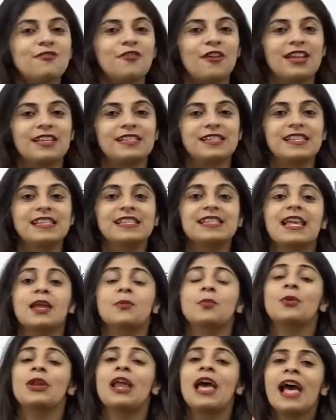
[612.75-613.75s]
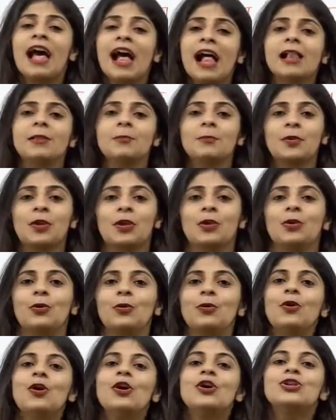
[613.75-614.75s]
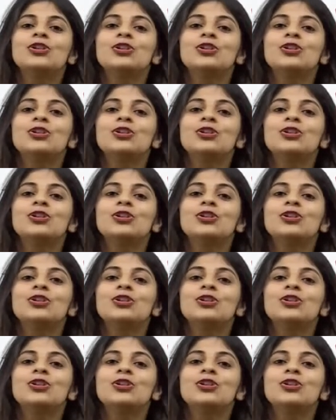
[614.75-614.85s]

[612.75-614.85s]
phrases that would help you